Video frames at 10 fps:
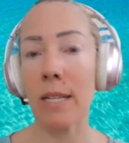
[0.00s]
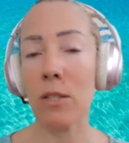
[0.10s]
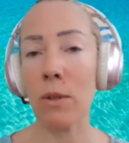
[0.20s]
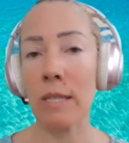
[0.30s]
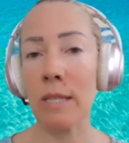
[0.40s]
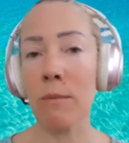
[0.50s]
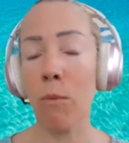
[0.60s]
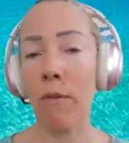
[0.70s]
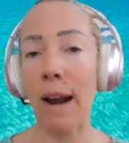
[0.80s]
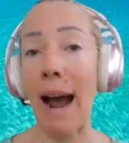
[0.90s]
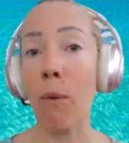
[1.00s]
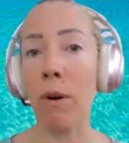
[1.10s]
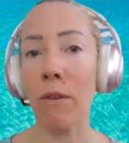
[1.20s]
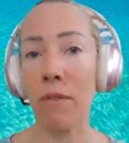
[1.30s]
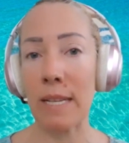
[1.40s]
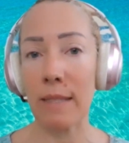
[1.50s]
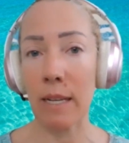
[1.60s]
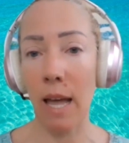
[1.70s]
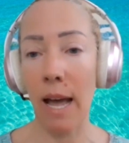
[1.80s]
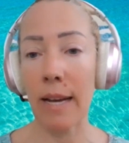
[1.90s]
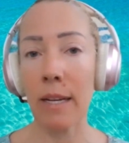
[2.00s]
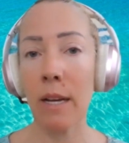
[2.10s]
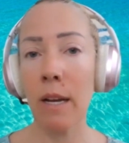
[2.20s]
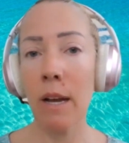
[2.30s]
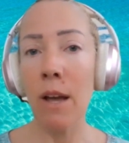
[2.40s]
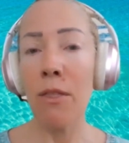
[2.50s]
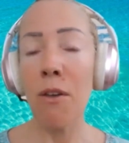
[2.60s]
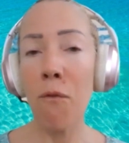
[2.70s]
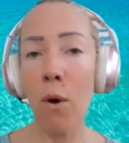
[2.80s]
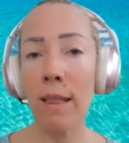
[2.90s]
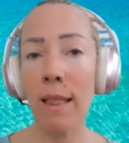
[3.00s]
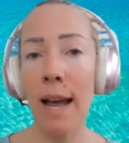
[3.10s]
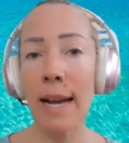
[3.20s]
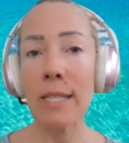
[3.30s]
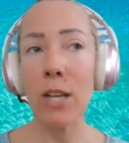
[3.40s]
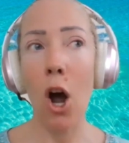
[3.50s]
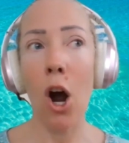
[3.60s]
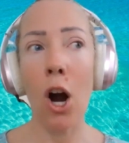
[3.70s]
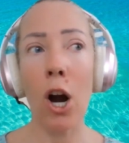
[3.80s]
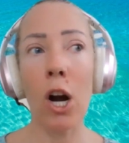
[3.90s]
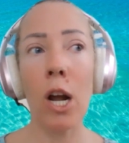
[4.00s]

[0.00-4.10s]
So this is more of an outward facing line. The fourth lines are